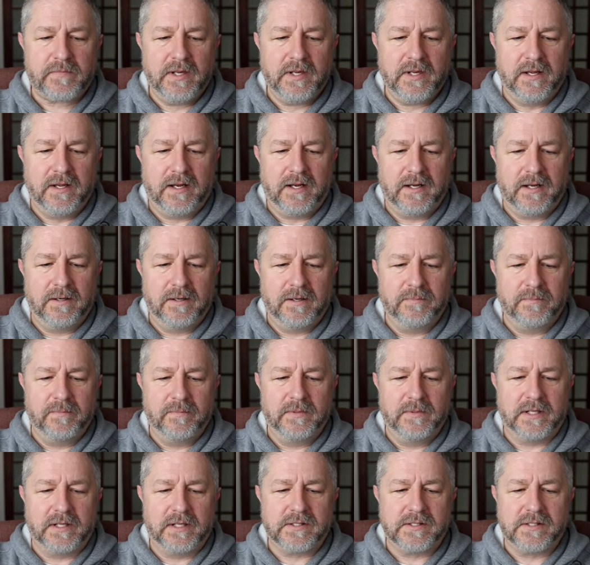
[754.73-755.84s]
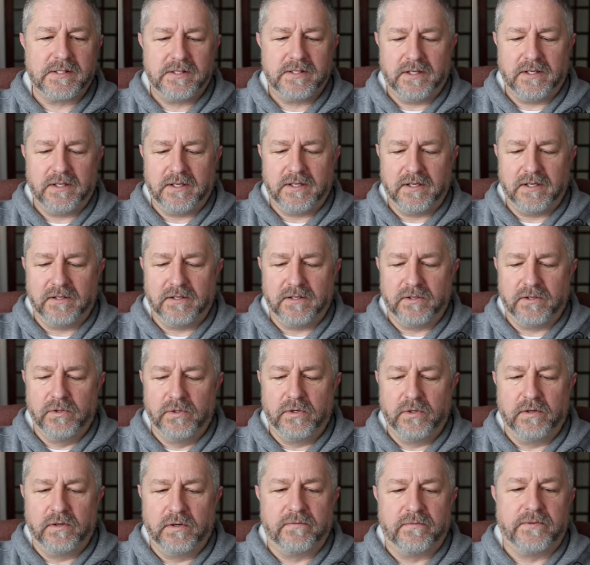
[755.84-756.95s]
Um, let's see here.
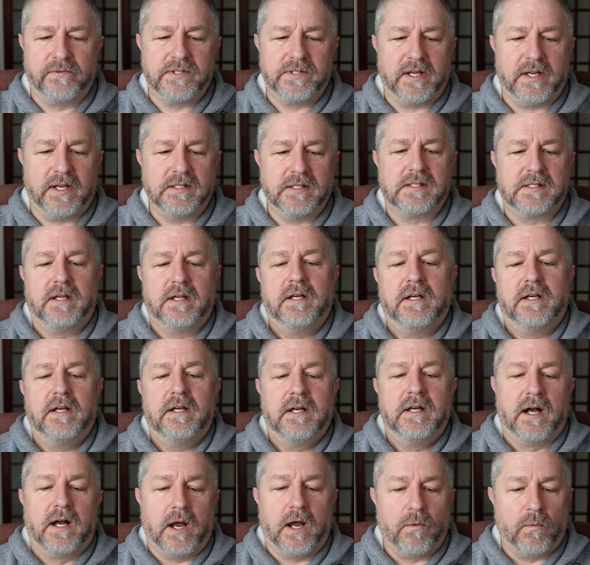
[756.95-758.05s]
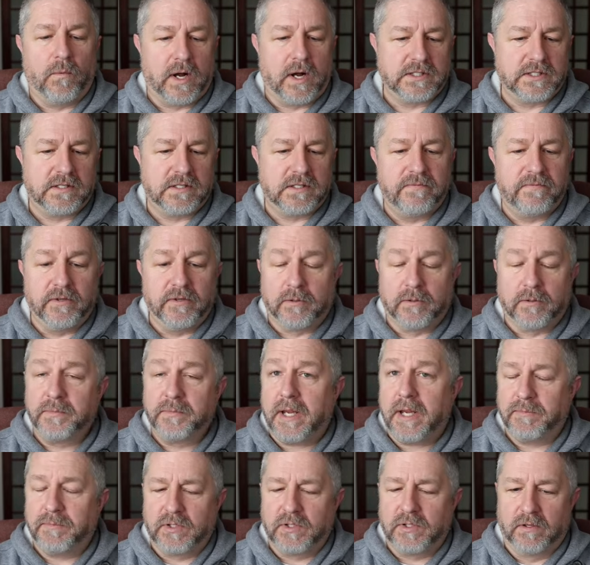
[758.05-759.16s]
Hung says, I watched a film
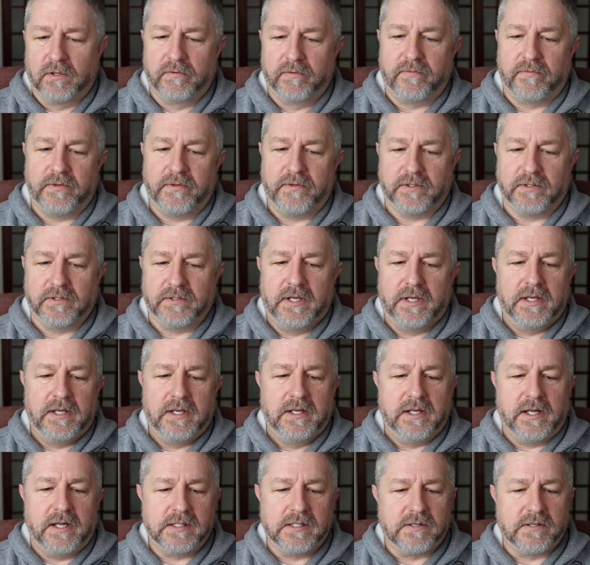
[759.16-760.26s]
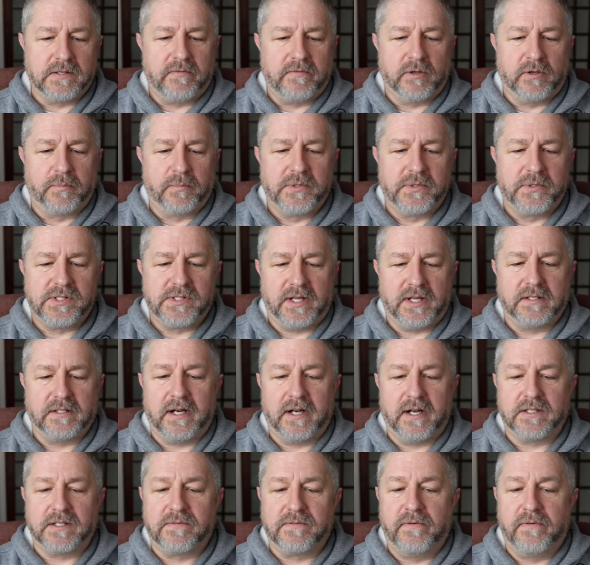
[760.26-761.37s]
named Cloverfield. It's a film presented
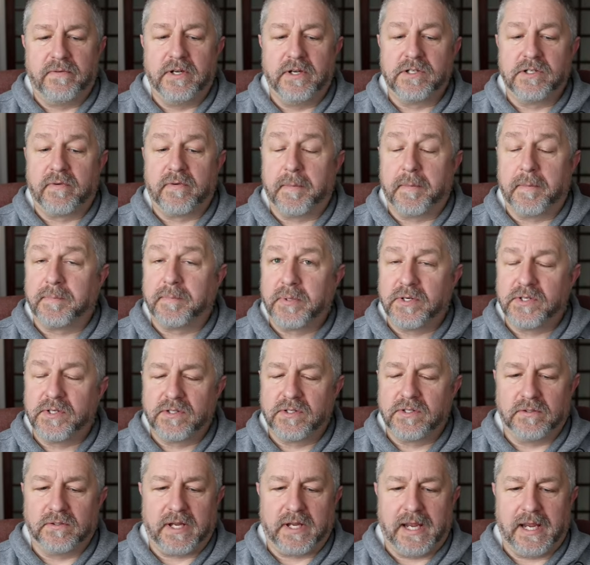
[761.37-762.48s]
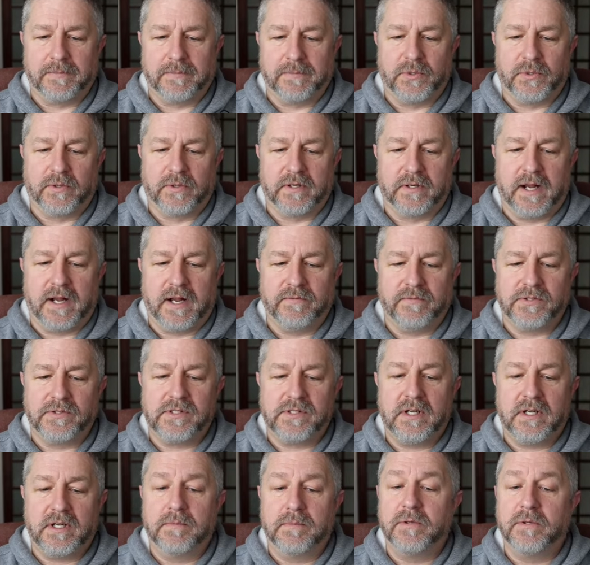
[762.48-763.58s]
as footage from a personal camcorder. Have you
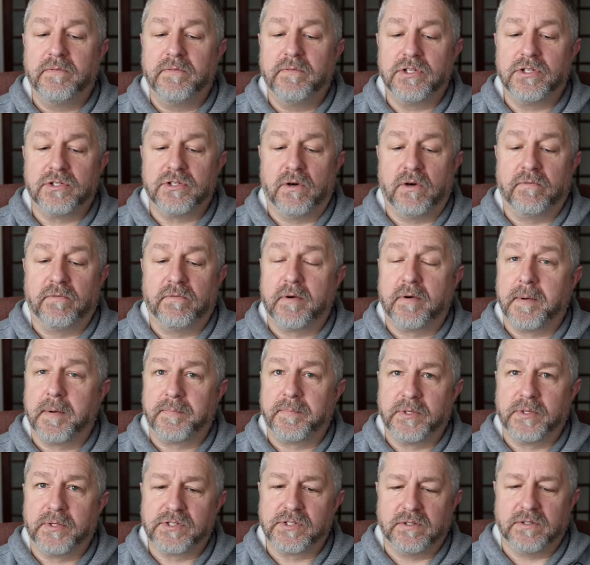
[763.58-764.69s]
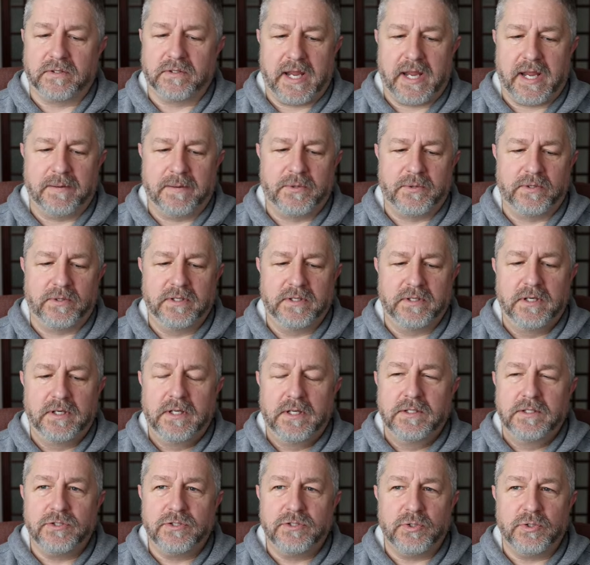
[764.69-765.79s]
seen a movie show from a personal camcorder?
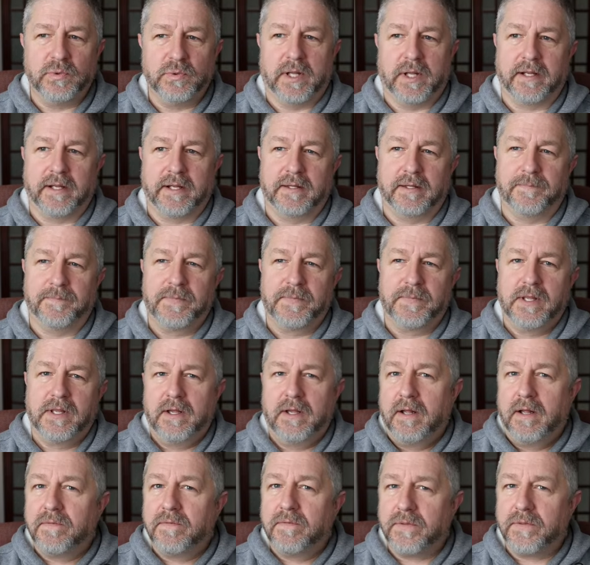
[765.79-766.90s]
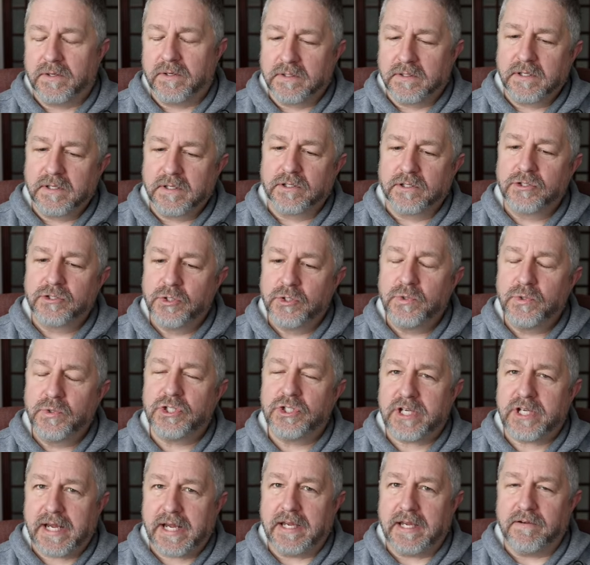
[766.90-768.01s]
Do you like them? They're a little too
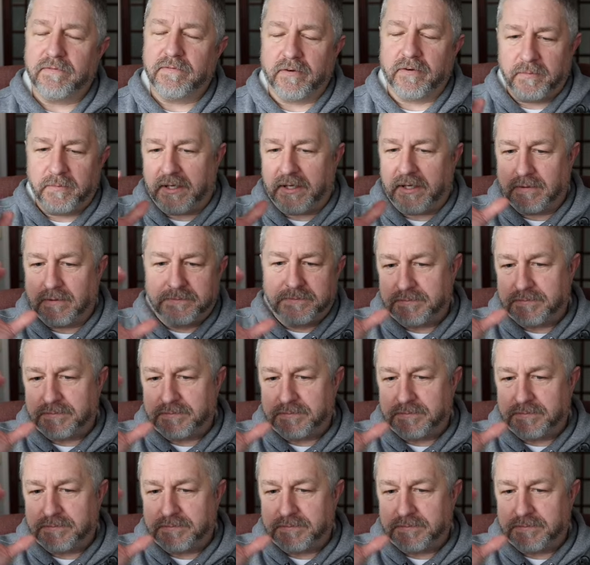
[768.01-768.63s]
shaky for me.